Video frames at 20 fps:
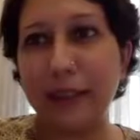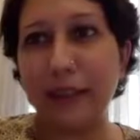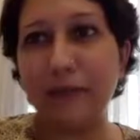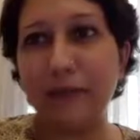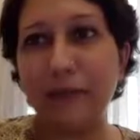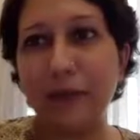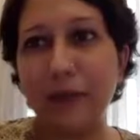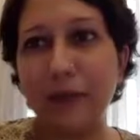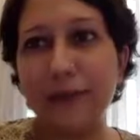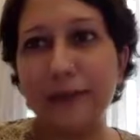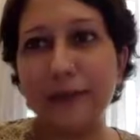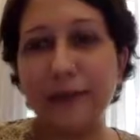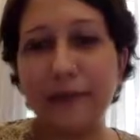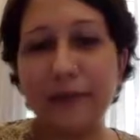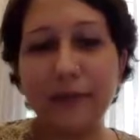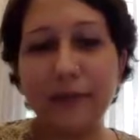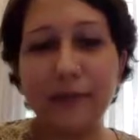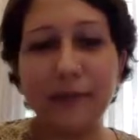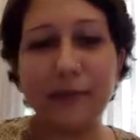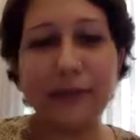and
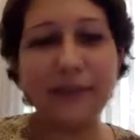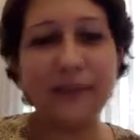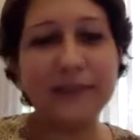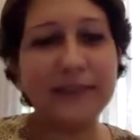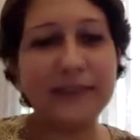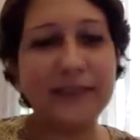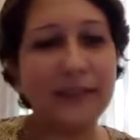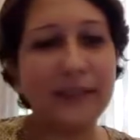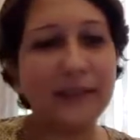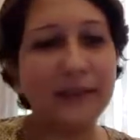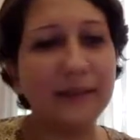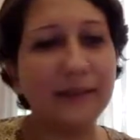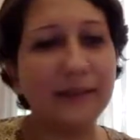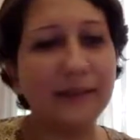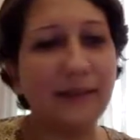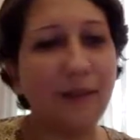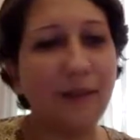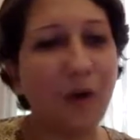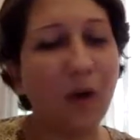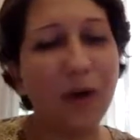philosophy. We have seen
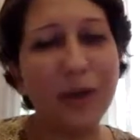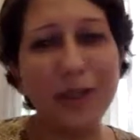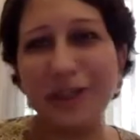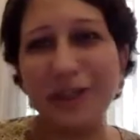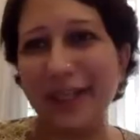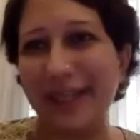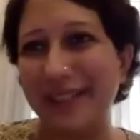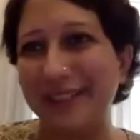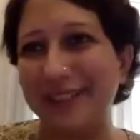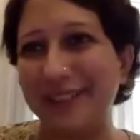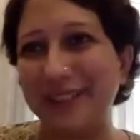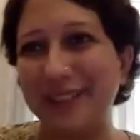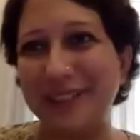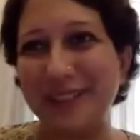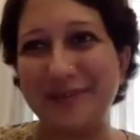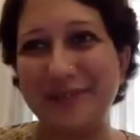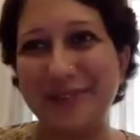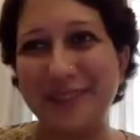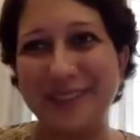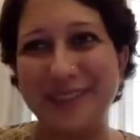all ranges
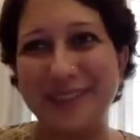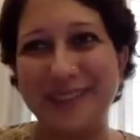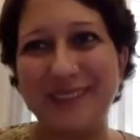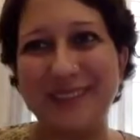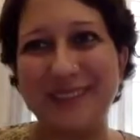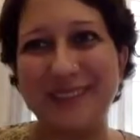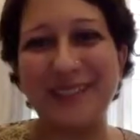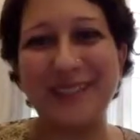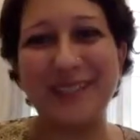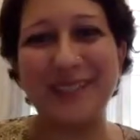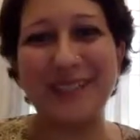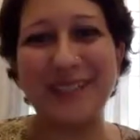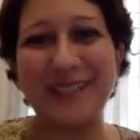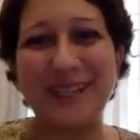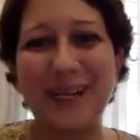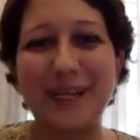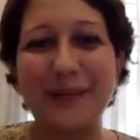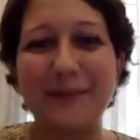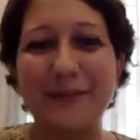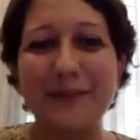of this,
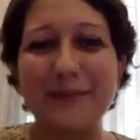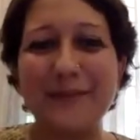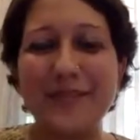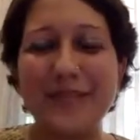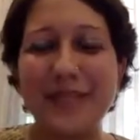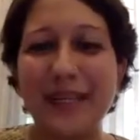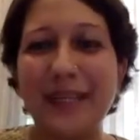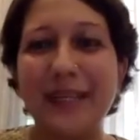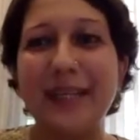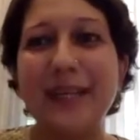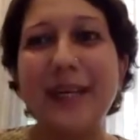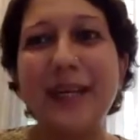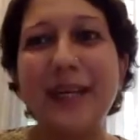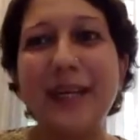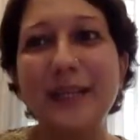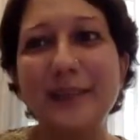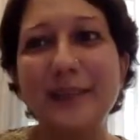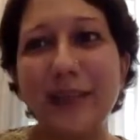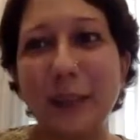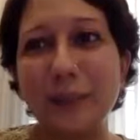correct? We've seen
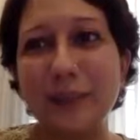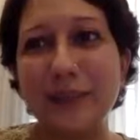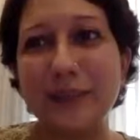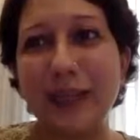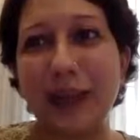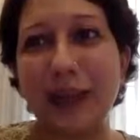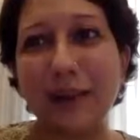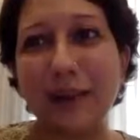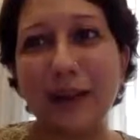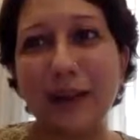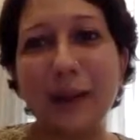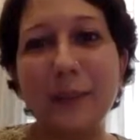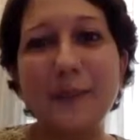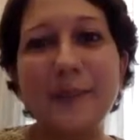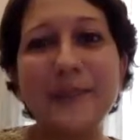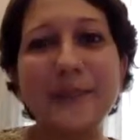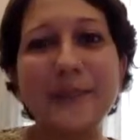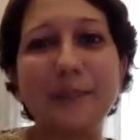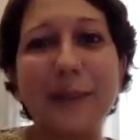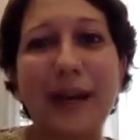some
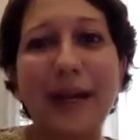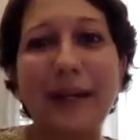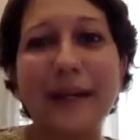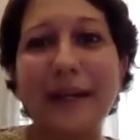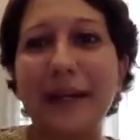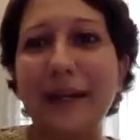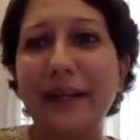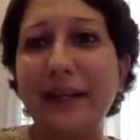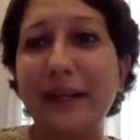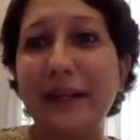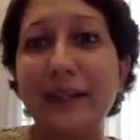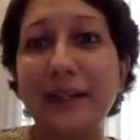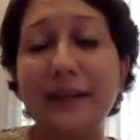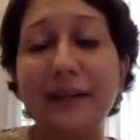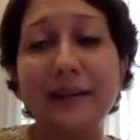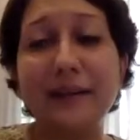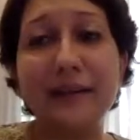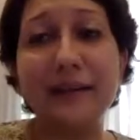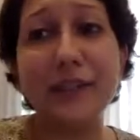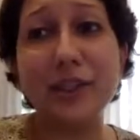startups mandated
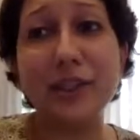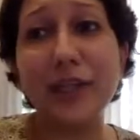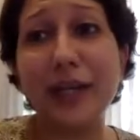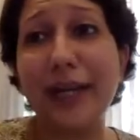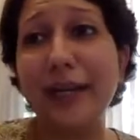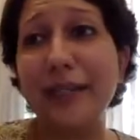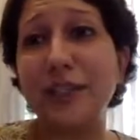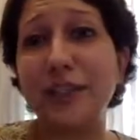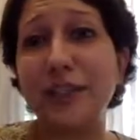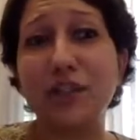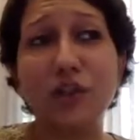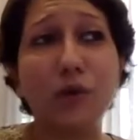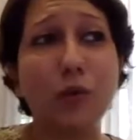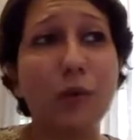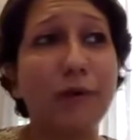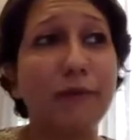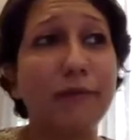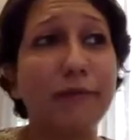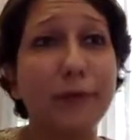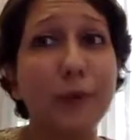literally just to
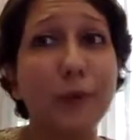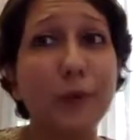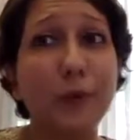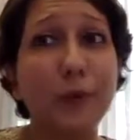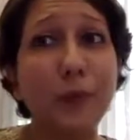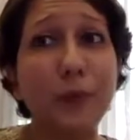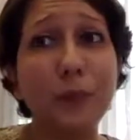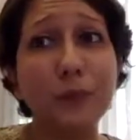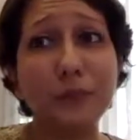a few